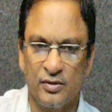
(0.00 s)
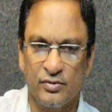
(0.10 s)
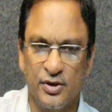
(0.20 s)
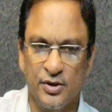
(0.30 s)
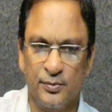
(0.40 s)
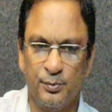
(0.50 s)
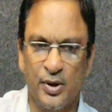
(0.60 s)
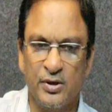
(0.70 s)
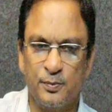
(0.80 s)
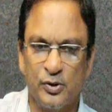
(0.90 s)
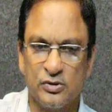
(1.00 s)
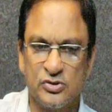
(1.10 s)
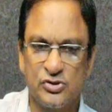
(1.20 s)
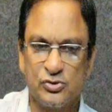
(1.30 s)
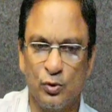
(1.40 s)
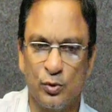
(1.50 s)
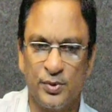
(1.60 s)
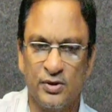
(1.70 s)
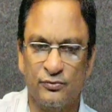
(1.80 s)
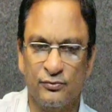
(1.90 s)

the per process open